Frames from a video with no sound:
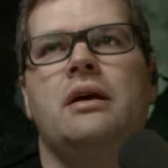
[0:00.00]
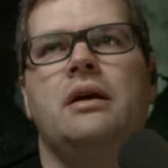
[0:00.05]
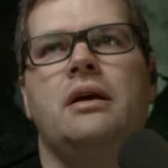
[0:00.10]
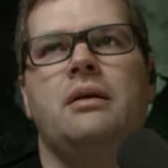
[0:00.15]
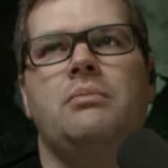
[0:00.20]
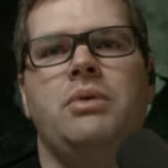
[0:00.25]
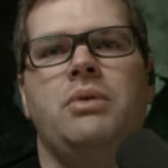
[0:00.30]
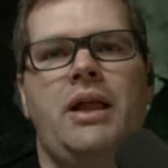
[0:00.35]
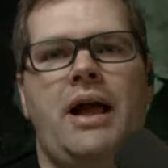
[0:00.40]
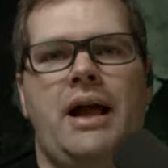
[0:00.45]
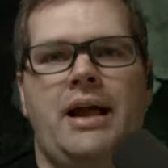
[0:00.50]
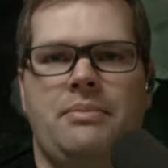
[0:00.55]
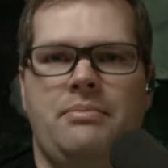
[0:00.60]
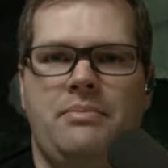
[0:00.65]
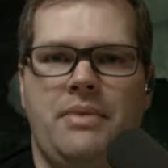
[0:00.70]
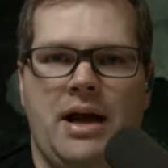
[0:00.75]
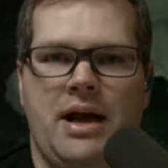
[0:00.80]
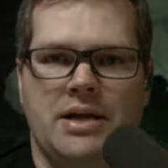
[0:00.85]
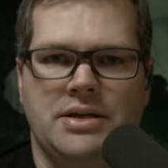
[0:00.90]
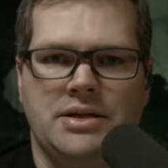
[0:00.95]
Black
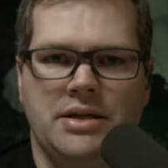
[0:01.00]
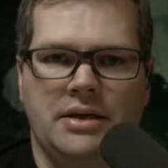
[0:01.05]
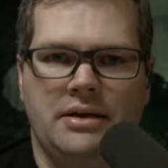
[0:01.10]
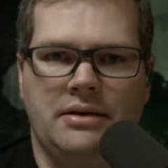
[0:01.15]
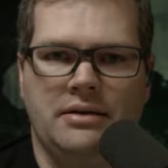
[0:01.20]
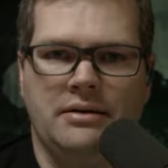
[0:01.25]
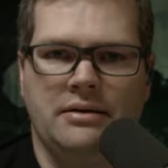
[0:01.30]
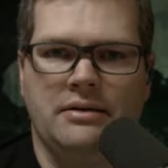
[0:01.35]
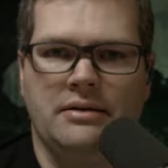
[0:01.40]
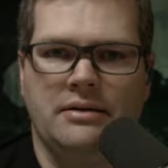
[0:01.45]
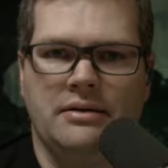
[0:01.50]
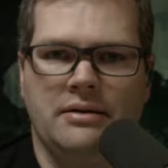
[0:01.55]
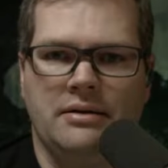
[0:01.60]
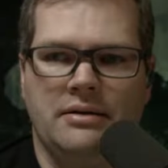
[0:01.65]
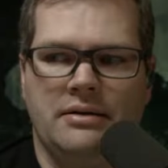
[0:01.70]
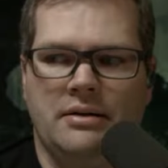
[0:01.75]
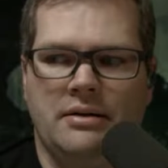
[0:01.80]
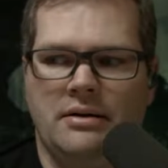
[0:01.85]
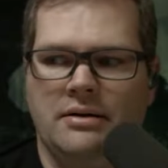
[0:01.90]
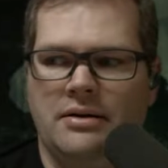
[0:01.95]
Magic
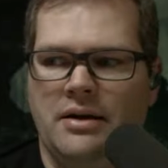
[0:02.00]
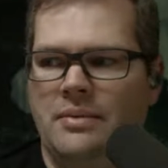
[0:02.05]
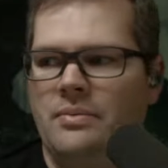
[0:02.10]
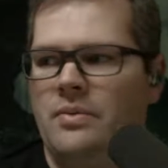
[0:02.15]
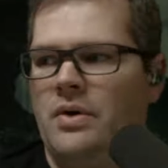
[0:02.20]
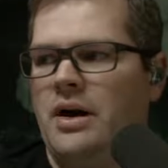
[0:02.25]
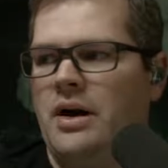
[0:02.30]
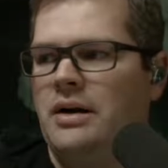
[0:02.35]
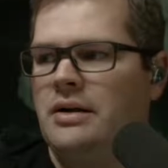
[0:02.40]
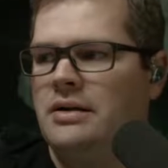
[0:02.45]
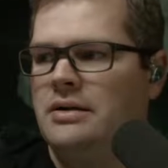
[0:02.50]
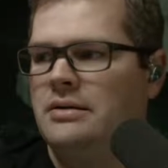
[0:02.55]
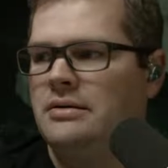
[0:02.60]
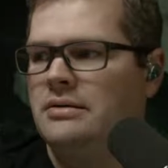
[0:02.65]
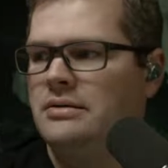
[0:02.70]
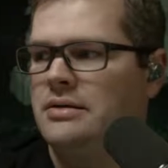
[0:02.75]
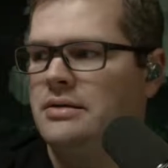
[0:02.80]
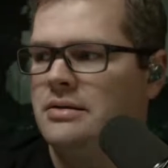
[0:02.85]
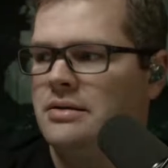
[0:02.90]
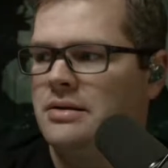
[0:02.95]
and all of them, right?
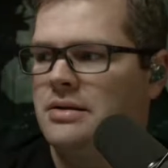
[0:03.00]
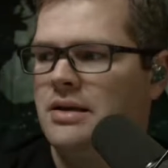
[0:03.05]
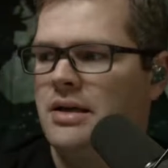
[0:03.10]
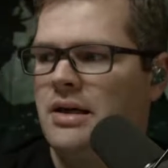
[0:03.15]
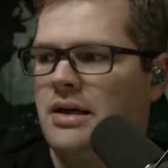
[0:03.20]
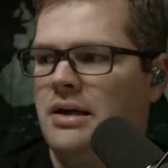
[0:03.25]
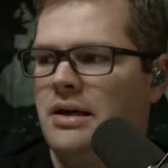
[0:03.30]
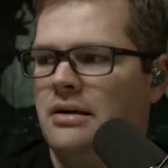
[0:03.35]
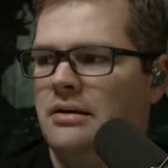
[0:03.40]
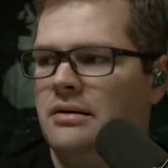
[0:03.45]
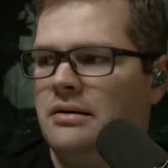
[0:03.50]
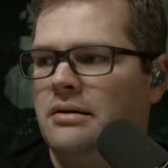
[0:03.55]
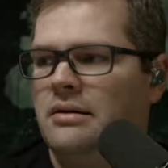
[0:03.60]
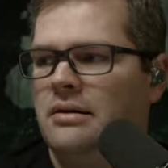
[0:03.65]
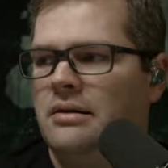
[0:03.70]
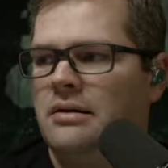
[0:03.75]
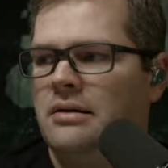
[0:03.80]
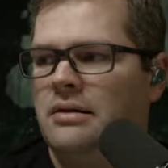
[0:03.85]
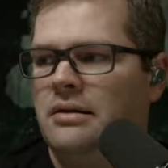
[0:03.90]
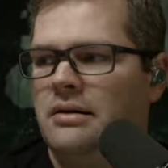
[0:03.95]
To see
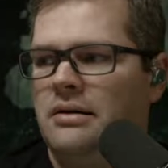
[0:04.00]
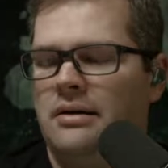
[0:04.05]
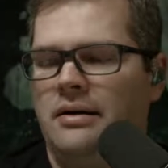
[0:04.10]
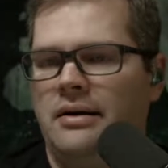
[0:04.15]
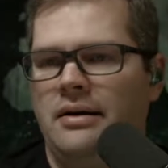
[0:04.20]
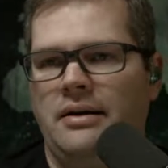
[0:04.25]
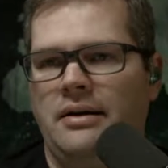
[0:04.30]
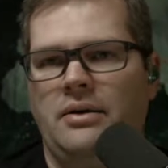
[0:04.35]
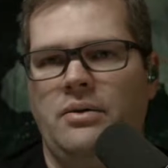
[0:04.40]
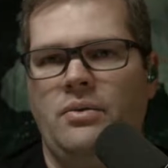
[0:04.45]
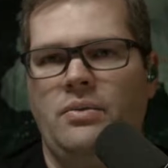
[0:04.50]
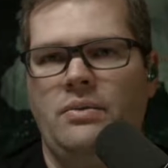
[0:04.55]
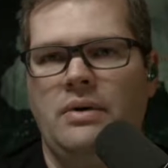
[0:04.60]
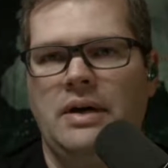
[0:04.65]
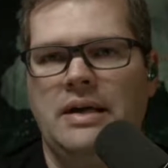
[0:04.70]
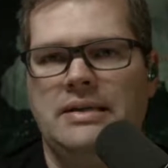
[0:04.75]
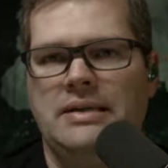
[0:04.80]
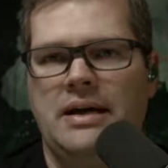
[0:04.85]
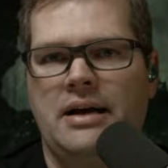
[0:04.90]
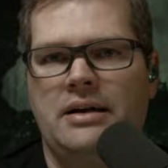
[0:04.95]

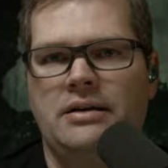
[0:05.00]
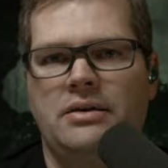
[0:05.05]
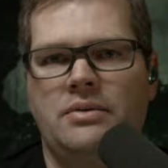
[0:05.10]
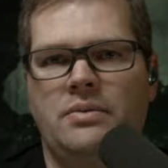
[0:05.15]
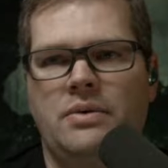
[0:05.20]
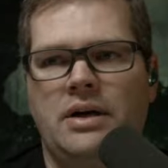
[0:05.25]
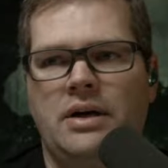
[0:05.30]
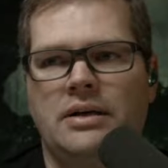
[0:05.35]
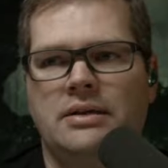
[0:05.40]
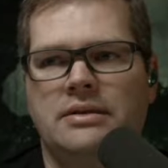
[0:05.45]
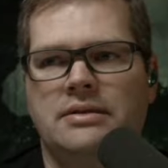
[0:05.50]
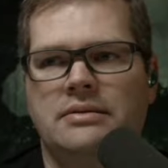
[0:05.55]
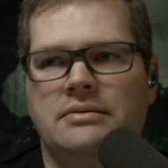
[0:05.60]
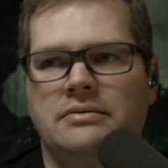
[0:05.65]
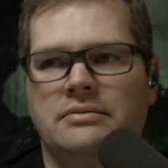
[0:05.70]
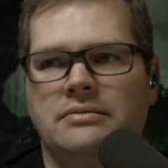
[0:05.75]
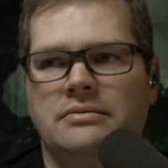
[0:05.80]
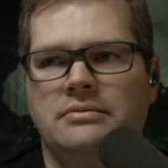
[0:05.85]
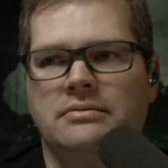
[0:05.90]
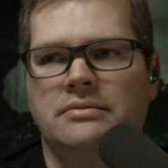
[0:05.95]
exactly what
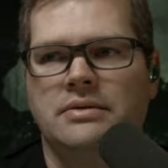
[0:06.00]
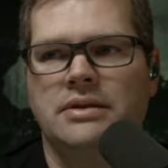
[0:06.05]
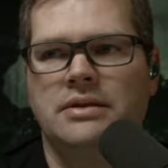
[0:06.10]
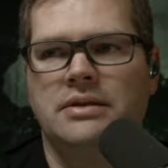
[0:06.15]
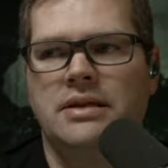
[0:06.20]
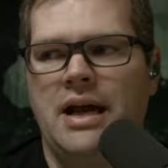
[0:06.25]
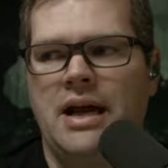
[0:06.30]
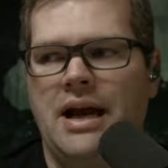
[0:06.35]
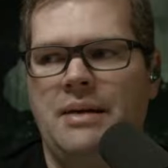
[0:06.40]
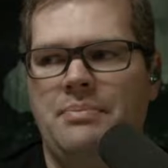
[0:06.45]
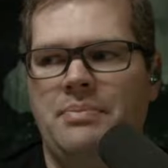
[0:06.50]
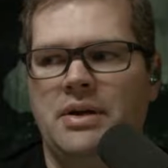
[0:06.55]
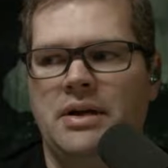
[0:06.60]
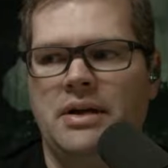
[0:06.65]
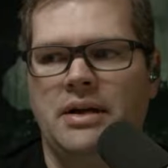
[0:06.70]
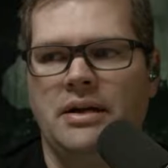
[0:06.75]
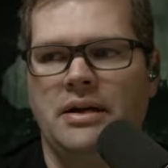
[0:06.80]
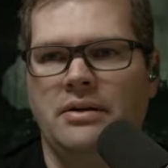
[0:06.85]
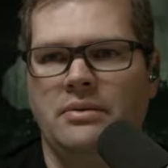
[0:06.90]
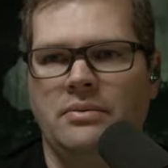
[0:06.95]
was
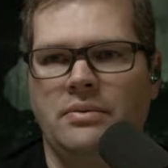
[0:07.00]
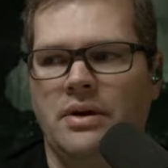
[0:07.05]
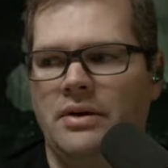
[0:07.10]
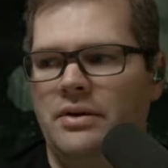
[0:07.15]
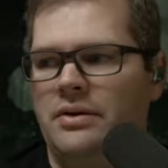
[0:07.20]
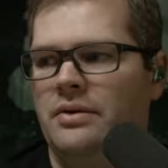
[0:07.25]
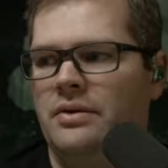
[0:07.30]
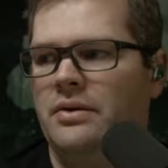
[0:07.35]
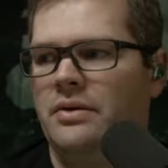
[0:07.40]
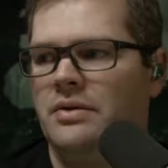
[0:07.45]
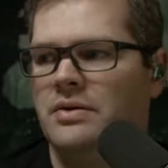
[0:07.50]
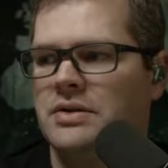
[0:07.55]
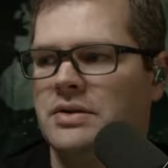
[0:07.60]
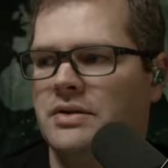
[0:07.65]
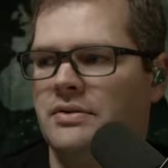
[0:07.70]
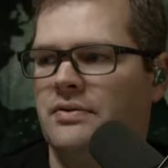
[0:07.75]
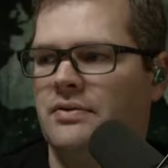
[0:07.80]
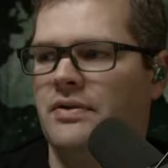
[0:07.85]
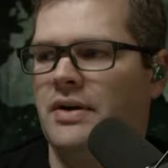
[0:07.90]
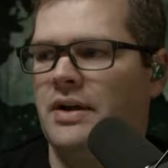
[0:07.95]
happening with those
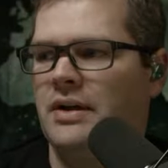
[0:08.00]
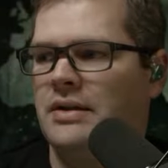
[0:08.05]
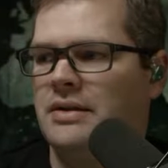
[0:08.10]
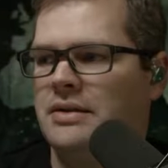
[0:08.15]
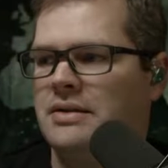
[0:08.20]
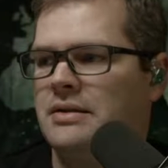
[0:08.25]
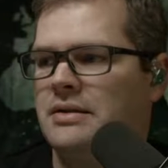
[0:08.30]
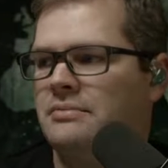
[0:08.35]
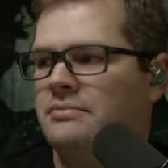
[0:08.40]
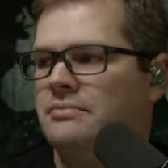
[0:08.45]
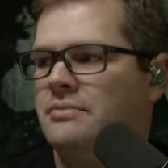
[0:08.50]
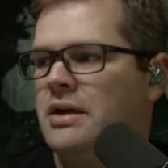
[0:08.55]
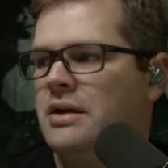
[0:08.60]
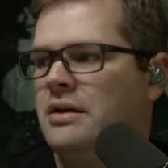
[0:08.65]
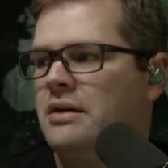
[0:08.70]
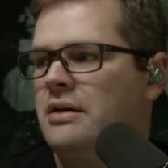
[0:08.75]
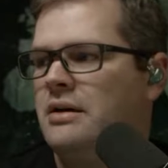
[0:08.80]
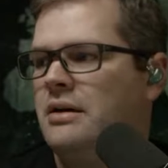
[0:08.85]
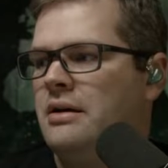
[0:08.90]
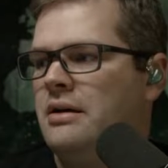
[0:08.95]
fellas
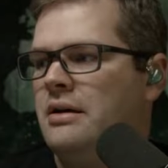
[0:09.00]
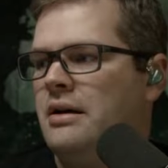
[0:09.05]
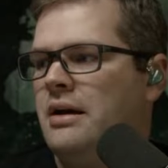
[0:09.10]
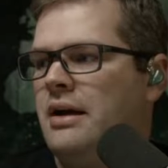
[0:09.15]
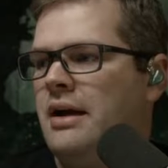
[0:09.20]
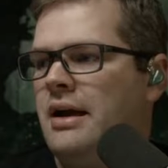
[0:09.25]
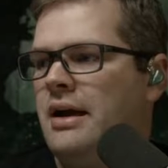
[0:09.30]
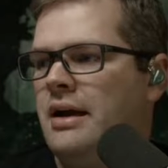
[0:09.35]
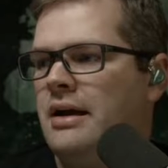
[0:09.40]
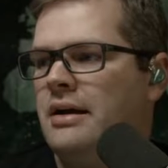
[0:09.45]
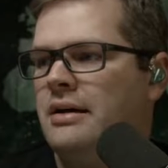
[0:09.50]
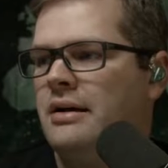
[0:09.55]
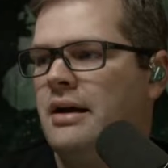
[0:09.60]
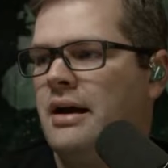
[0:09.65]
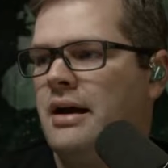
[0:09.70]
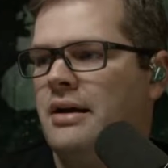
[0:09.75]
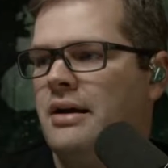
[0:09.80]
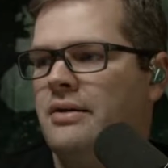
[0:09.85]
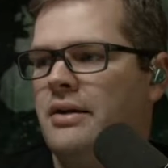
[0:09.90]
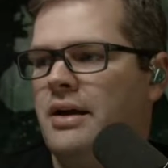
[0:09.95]
and
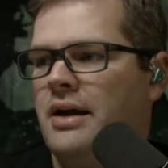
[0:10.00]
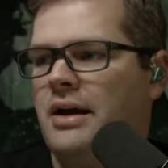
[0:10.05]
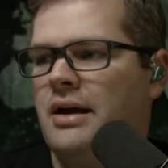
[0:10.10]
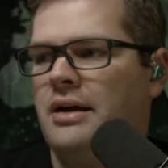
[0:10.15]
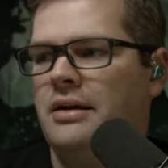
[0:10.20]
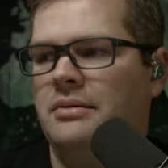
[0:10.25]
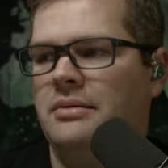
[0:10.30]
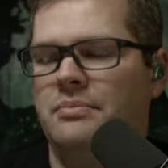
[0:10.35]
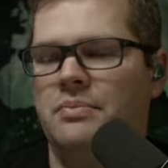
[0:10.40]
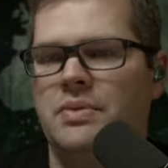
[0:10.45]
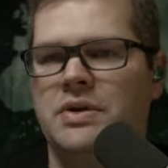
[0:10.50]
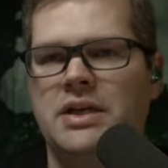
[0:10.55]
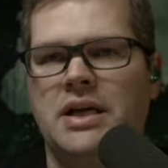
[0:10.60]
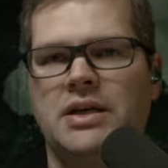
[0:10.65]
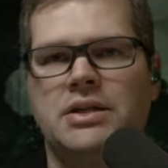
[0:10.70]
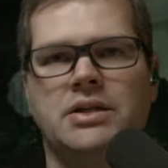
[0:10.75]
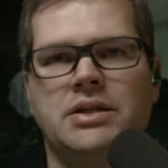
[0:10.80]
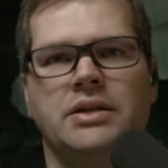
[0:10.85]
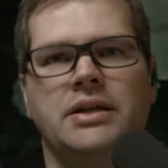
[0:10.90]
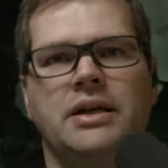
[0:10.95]
how they
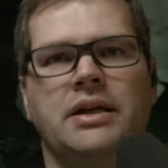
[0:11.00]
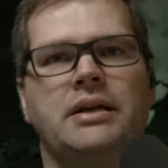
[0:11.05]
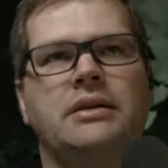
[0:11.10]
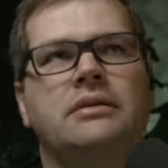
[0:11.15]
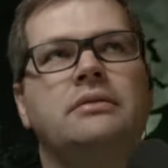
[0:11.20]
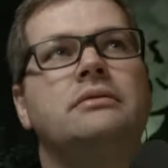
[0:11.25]
potentially